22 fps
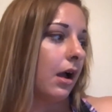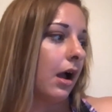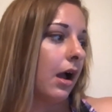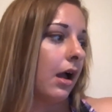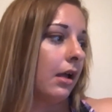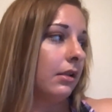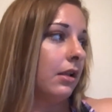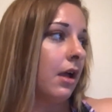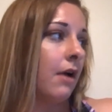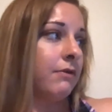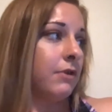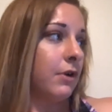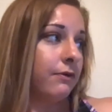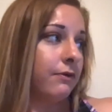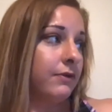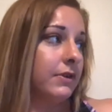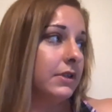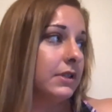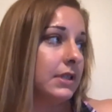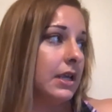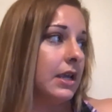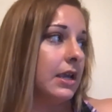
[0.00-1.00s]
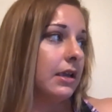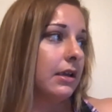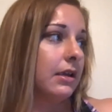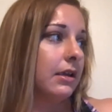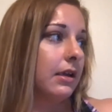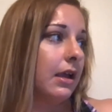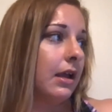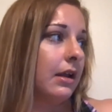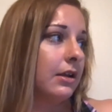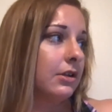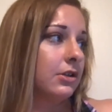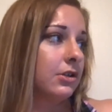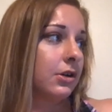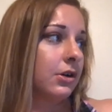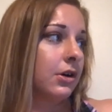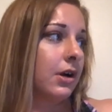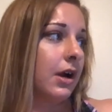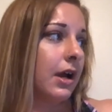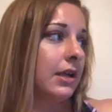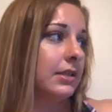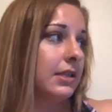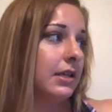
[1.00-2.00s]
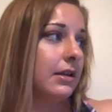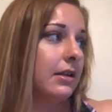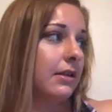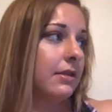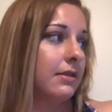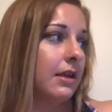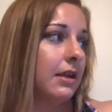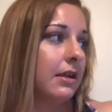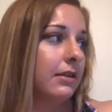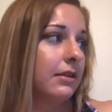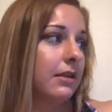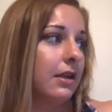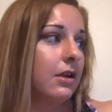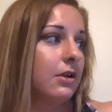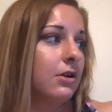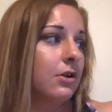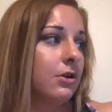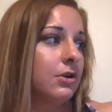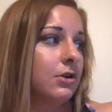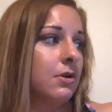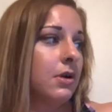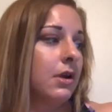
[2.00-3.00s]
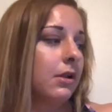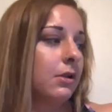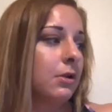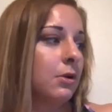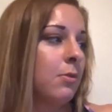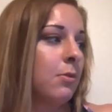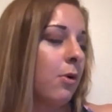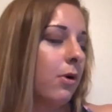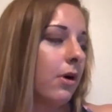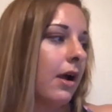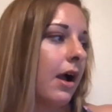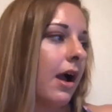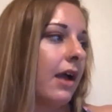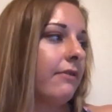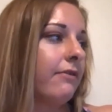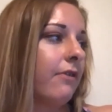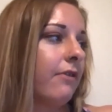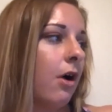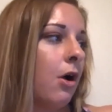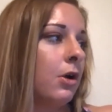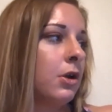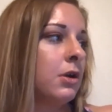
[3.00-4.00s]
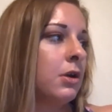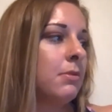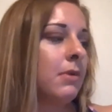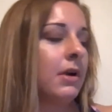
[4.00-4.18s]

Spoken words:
love your physique, and it's crazy to think that you're doing a little more high volume.